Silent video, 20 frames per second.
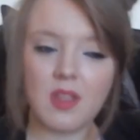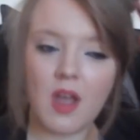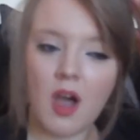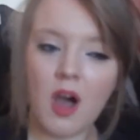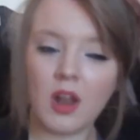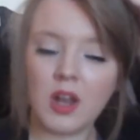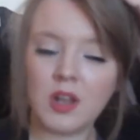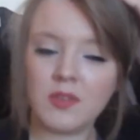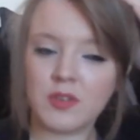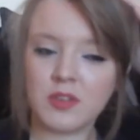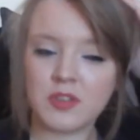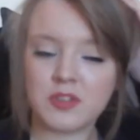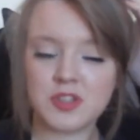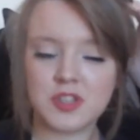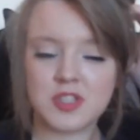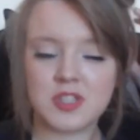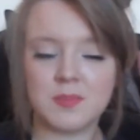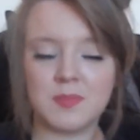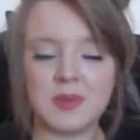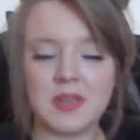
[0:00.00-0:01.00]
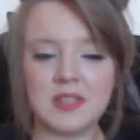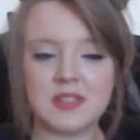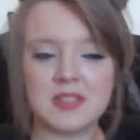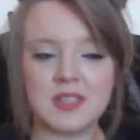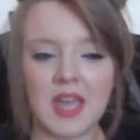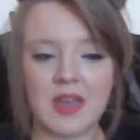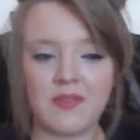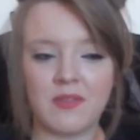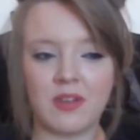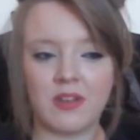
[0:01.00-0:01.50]
all of us just to be
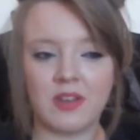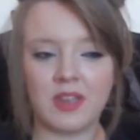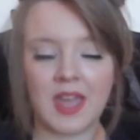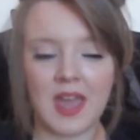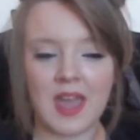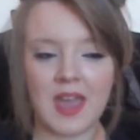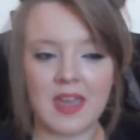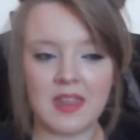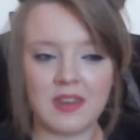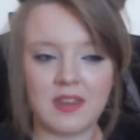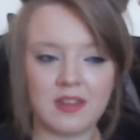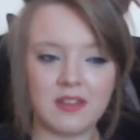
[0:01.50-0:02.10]
together again,